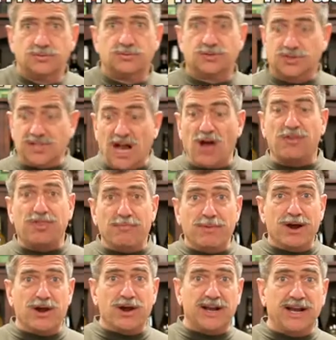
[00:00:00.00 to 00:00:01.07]
South
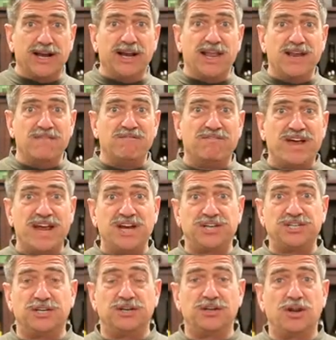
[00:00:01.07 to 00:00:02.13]
American invasion.